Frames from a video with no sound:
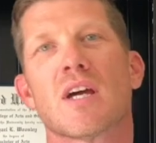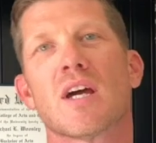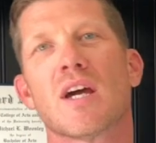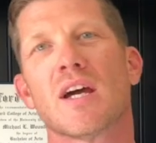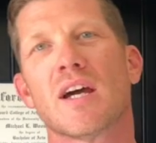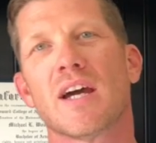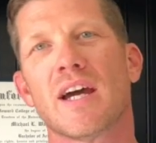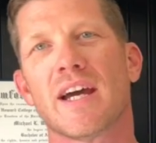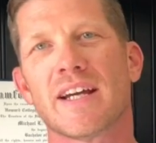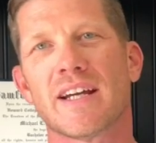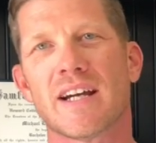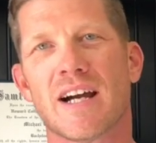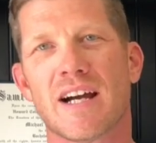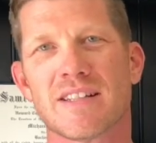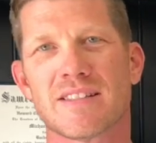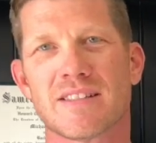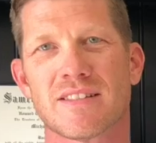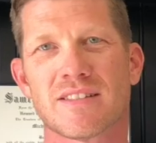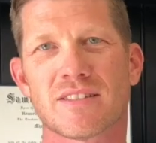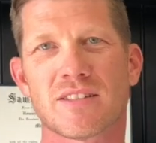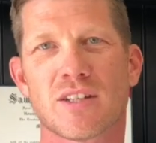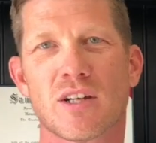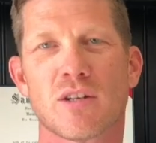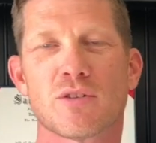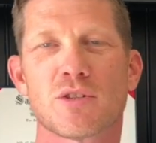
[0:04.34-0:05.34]
Hey guys,
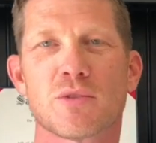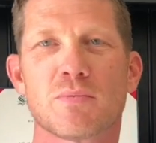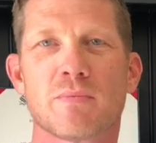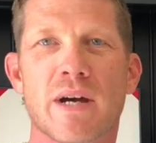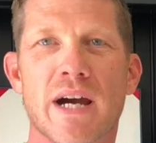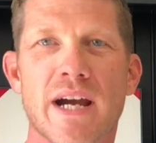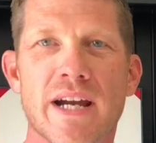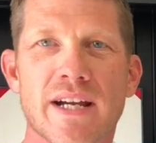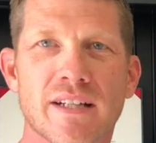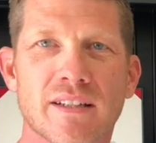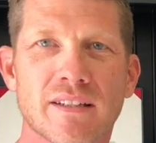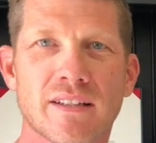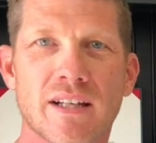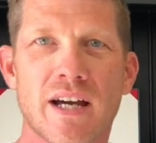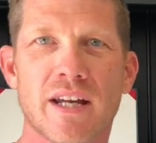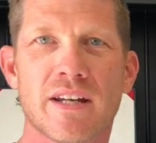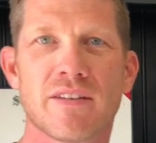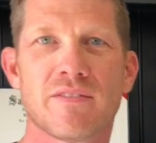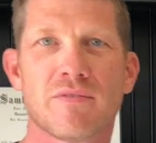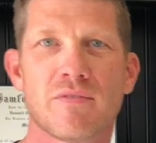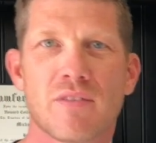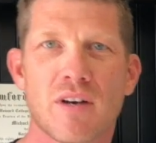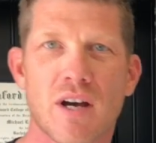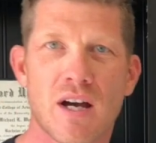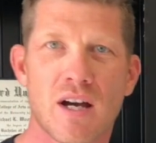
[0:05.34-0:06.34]
it's Coach Mike. A lot
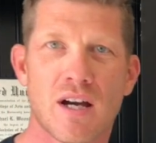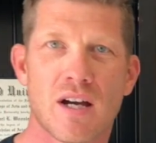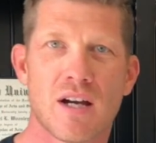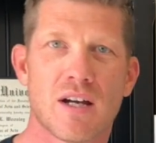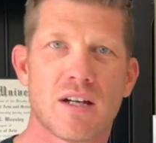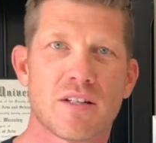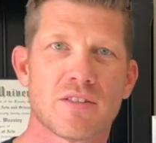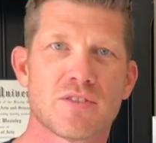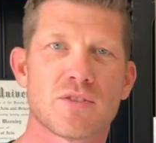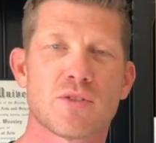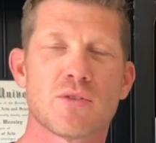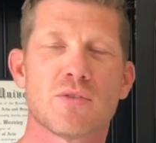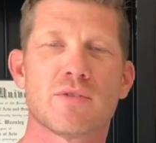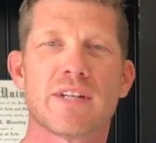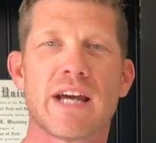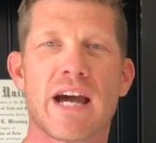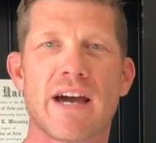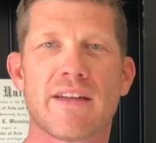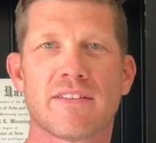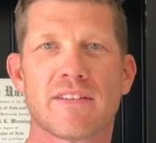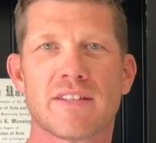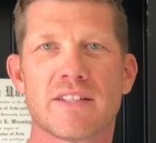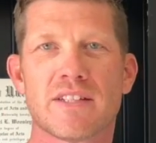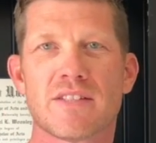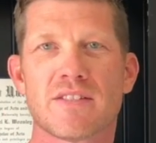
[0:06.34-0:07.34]
of student
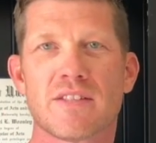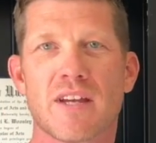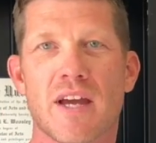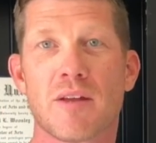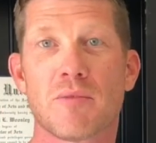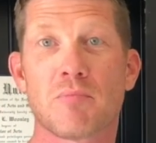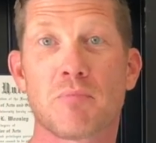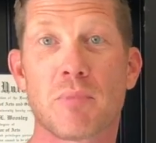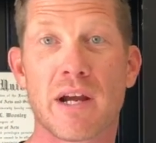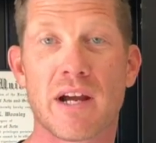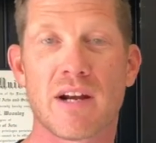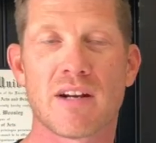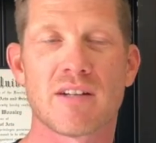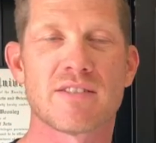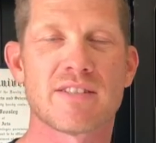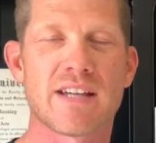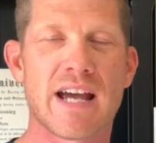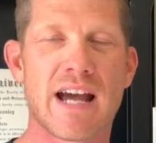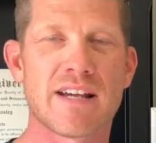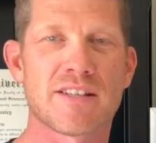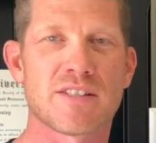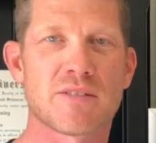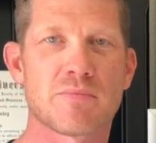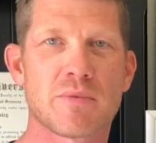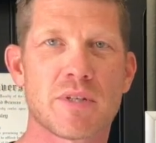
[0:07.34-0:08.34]
athletes and parents
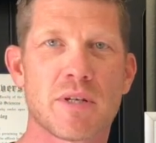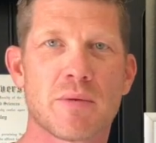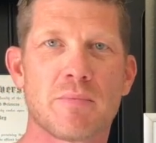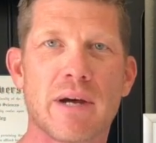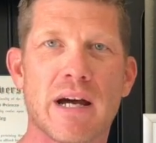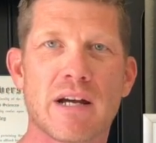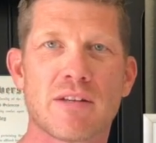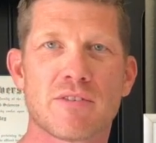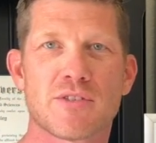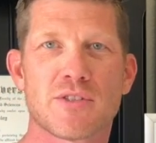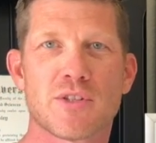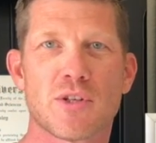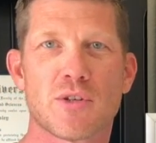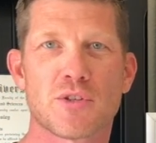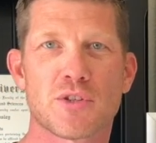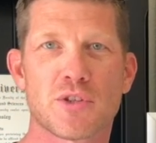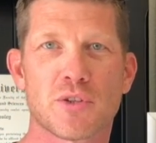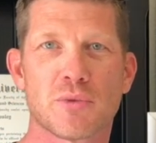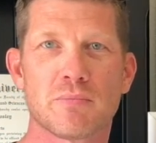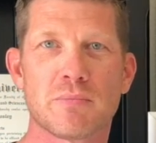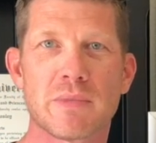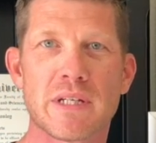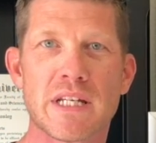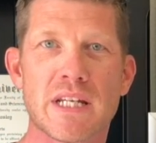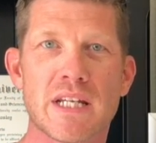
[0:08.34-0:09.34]
ask me about
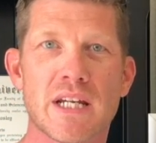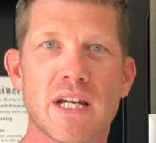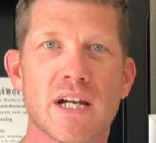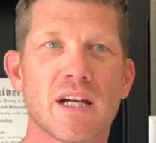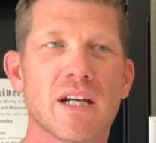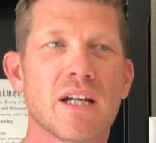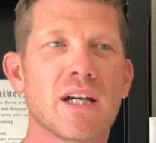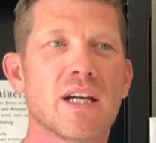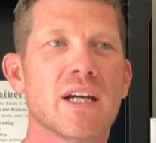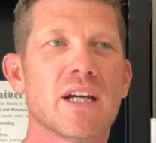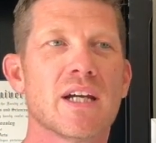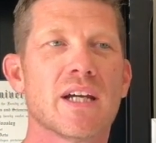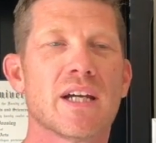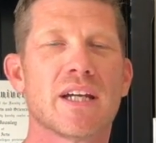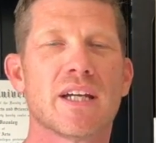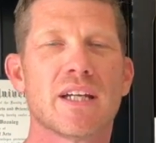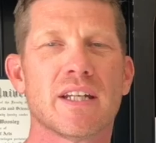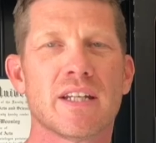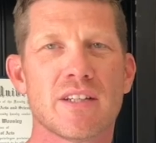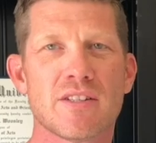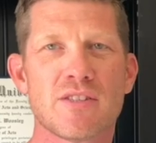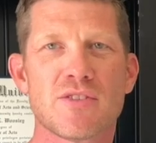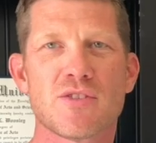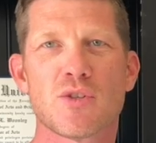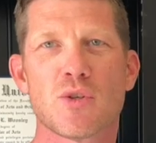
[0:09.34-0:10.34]
social media. It
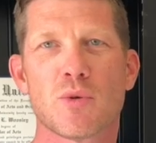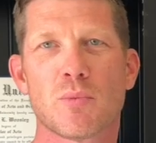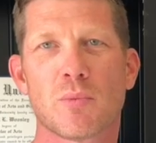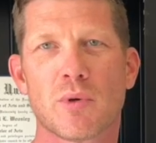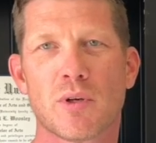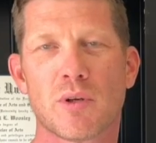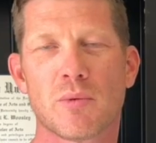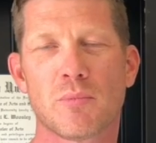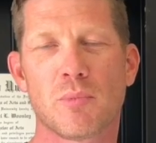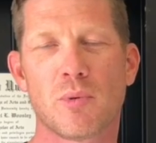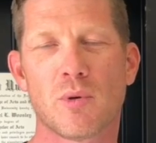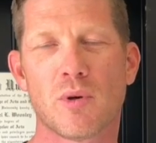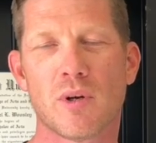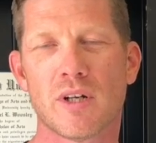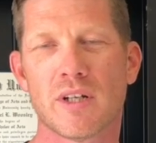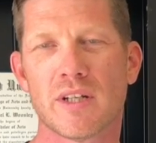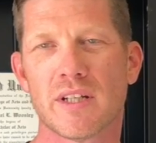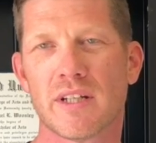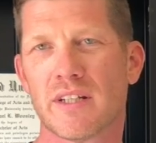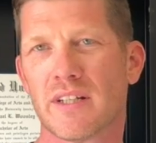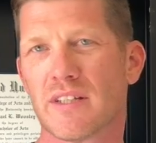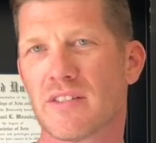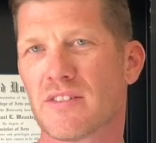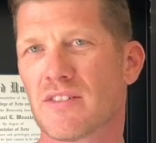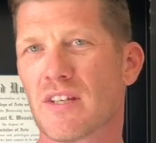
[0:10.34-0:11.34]
is super
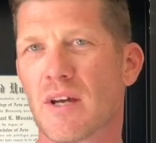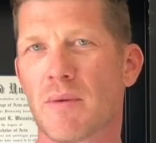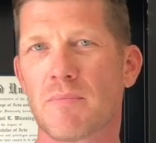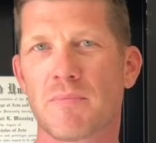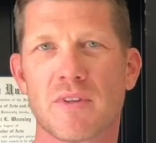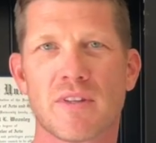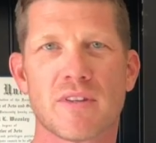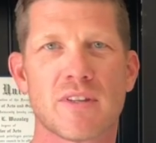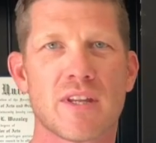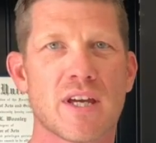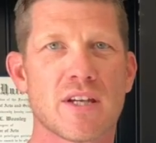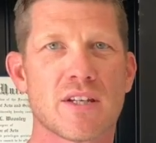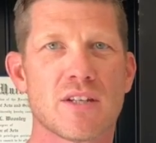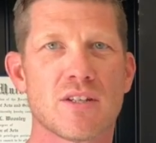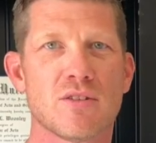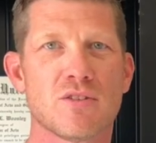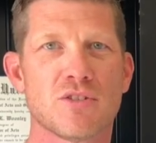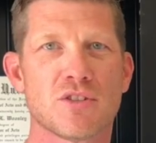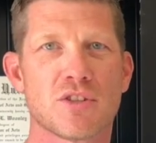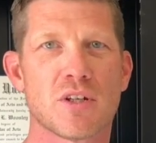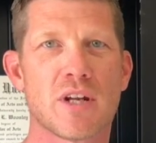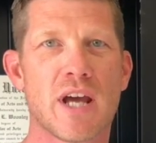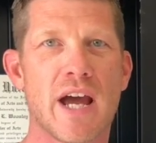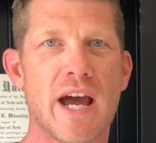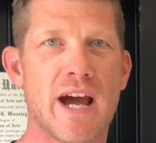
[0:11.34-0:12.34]
important and it's something that you
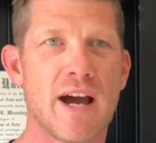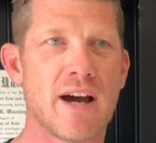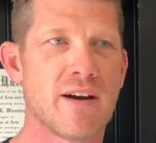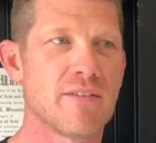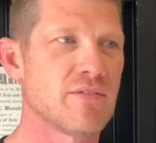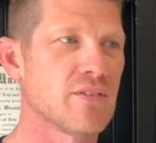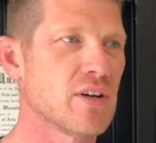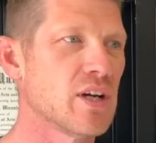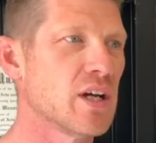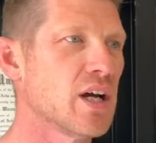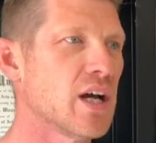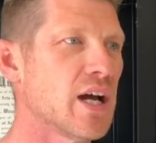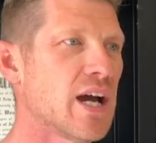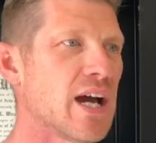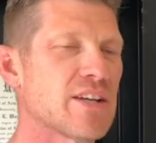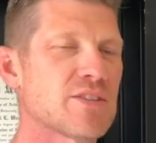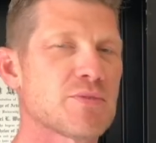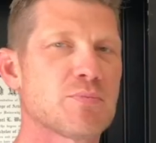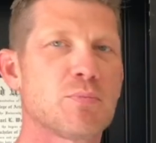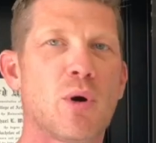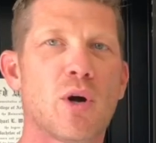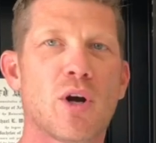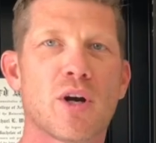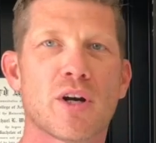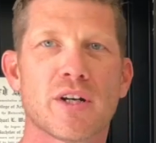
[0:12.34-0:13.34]
should have as
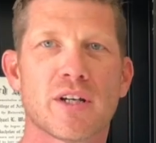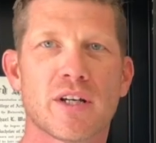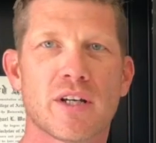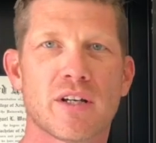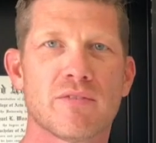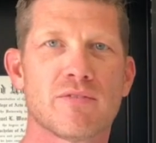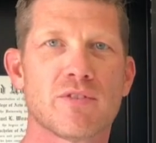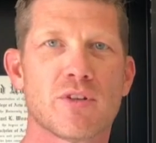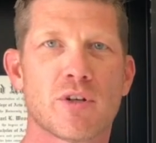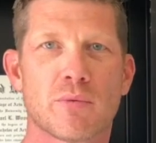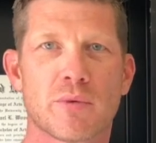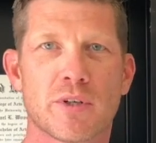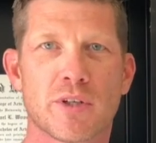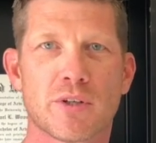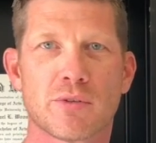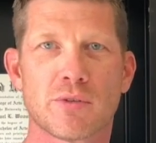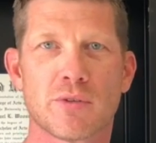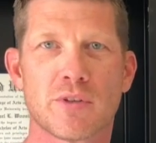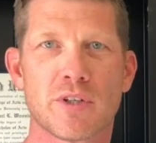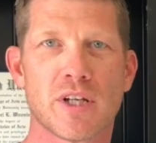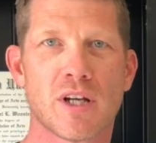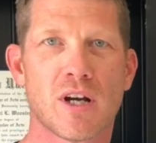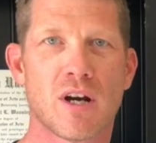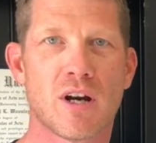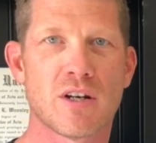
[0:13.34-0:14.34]
part of your
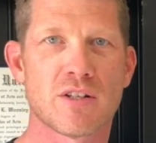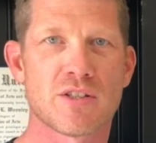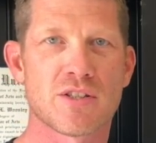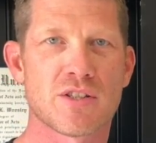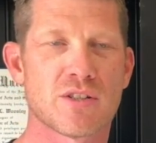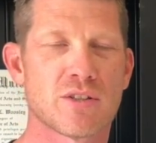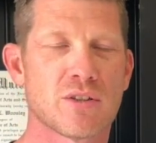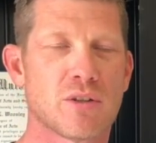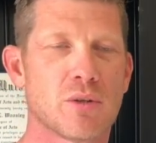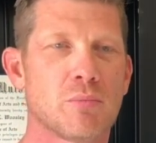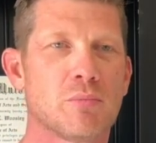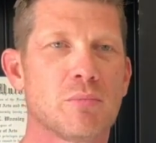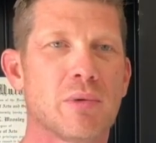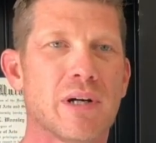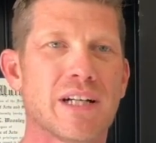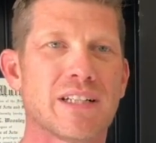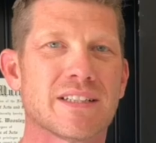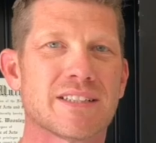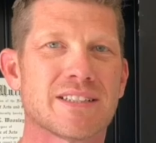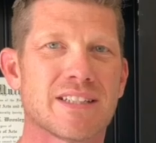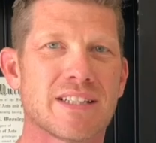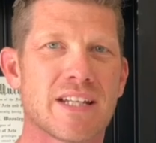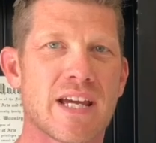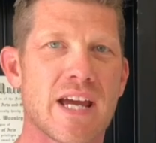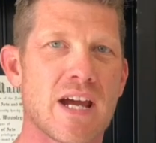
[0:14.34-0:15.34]
recruiting arsenal.
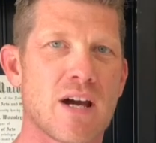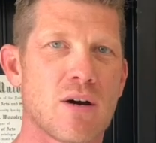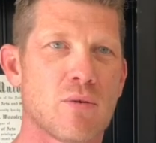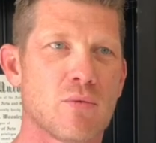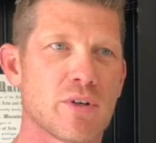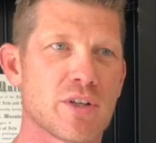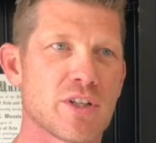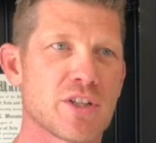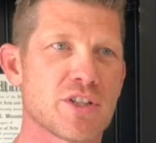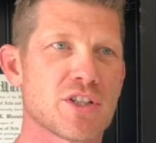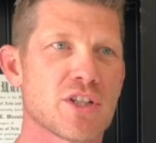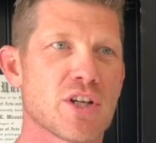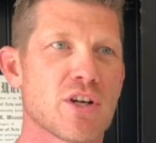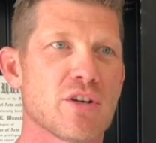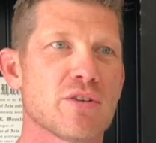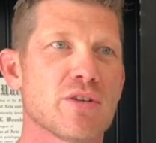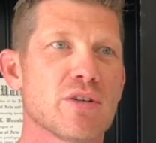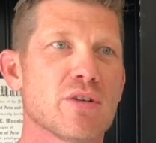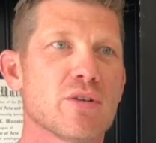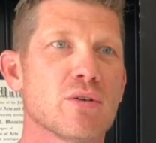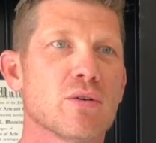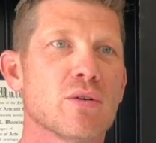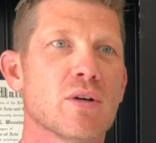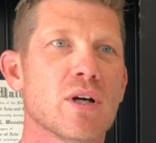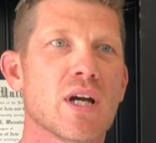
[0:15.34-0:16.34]
But today I want to show
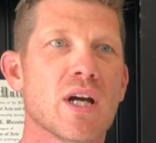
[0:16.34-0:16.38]
you